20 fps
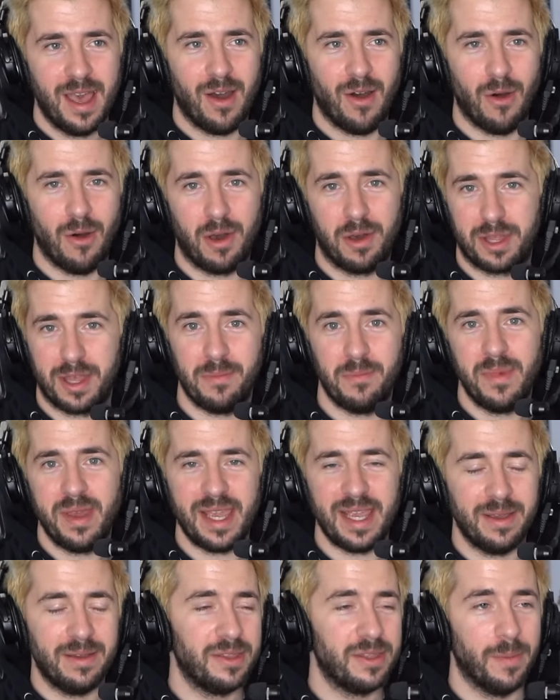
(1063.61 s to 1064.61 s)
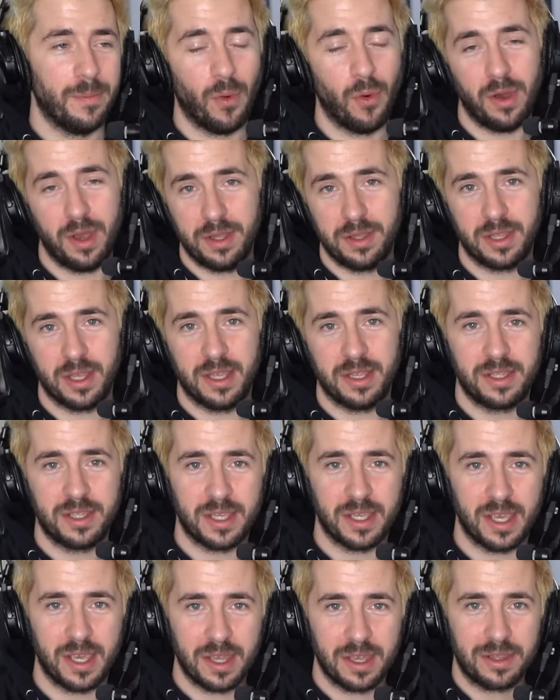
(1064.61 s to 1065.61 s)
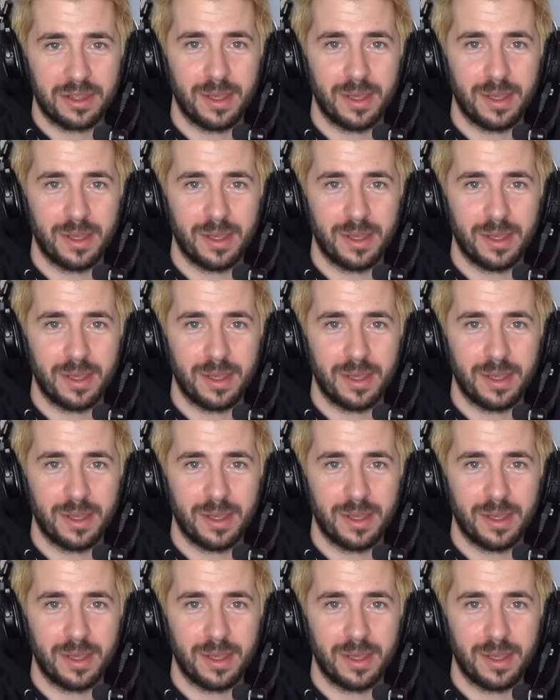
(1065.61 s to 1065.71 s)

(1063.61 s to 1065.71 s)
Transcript: or I say me, the boys at uh,